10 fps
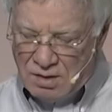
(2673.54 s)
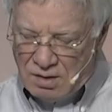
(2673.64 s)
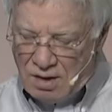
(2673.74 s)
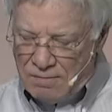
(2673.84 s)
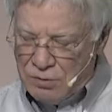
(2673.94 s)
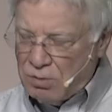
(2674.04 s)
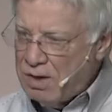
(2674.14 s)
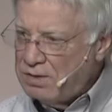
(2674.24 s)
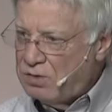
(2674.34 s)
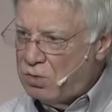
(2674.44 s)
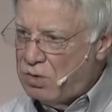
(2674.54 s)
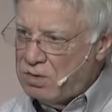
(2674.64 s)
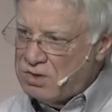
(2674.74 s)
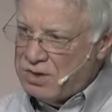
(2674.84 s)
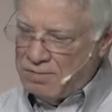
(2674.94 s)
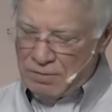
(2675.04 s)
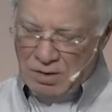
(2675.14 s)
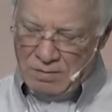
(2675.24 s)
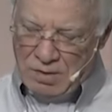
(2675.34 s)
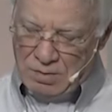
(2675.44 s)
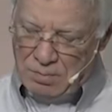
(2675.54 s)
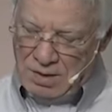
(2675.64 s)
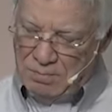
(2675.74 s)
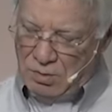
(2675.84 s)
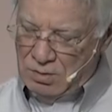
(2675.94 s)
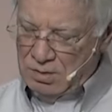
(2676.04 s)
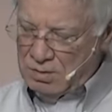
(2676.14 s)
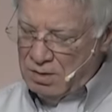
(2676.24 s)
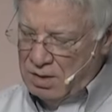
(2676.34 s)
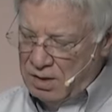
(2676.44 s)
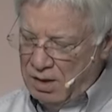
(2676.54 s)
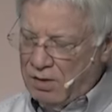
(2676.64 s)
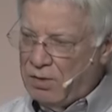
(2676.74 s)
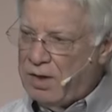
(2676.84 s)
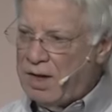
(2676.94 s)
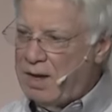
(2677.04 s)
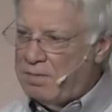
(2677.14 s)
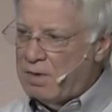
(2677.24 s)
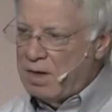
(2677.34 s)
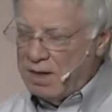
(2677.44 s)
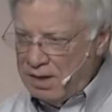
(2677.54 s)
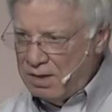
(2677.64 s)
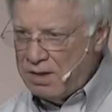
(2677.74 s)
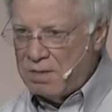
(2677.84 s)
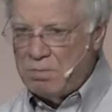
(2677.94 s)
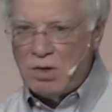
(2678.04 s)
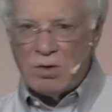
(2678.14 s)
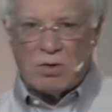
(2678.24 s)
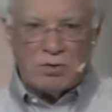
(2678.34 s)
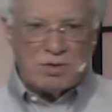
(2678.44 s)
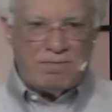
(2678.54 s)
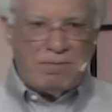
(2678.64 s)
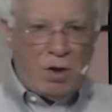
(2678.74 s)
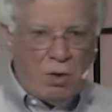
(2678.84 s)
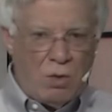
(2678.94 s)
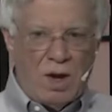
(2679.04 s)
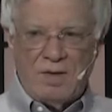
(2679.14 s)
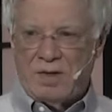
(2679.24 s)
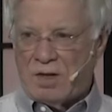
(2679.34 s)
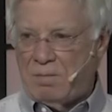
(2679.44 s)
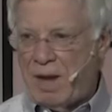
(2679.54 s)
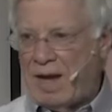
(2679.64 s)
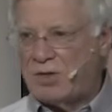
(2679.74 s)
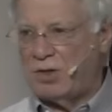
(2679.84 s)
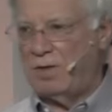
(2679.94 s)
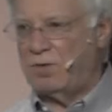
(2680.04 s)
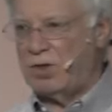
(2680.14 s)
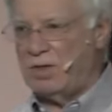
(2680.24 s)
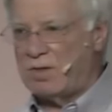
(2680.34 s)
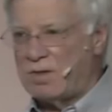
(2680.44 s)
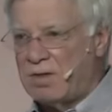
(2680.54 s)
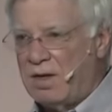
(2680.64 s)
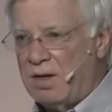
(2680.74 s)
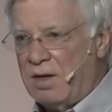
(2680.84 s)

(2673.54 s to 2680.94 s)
Love directed toward the suffering of other people and hearing and healing and miracles flow on the compassion of Jesus.